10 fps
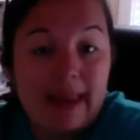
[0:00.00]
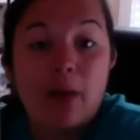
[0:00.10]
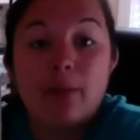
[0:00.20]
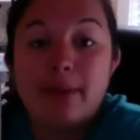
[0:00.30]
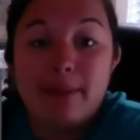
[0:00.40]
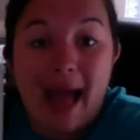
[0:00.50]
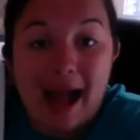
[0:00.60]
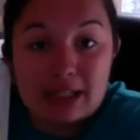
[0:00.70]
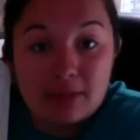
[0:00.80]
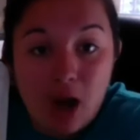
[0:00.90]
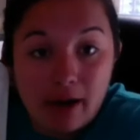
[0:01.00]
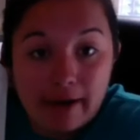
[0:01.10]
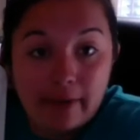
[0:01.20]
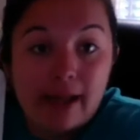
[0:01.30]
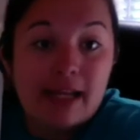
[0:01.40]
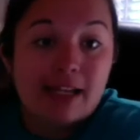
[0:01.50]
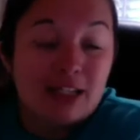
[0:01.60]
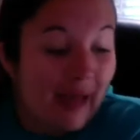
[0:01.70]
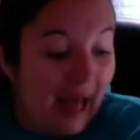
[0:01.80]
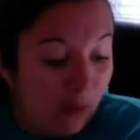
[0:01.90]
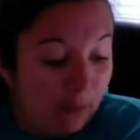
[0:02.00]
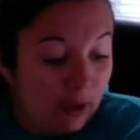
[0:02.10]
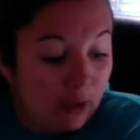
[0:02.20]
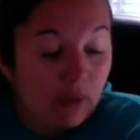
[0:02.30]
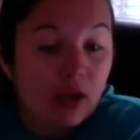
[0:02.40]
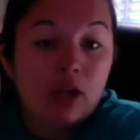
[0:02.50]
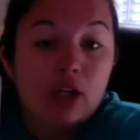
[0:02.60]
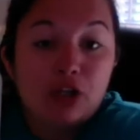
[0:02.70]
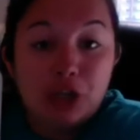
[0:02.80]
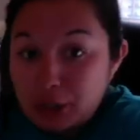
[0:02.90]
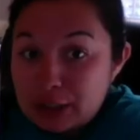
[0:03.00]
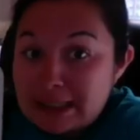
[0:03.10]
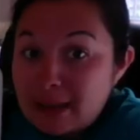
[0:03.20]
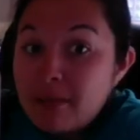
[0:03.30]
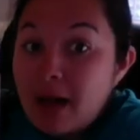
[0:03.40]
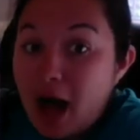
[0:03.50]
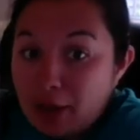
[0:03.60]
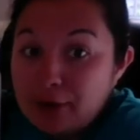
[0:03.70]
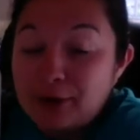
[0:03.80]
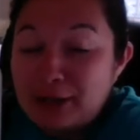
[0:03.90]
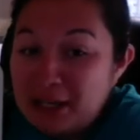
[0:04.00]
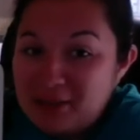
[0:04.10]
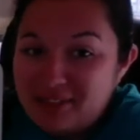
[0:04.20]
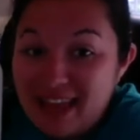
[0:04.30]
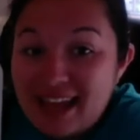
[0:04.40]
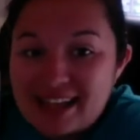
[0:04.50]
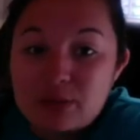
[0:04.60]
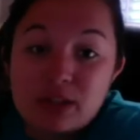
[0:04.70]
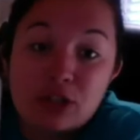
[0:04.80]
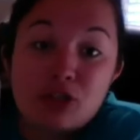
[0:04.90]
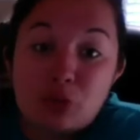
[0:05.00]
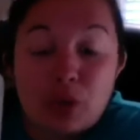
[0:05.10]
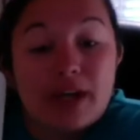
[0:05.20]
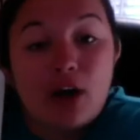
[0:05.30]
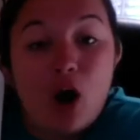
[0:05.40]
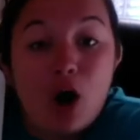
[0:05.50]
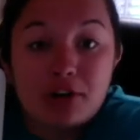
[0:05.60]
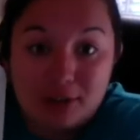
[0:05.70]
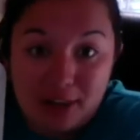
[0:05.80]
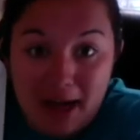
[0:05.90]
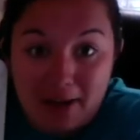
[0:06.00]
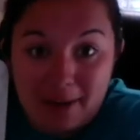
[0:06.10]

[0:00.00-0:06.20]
and I will be back tomorrow to help you learn some other new things with the story called Glow,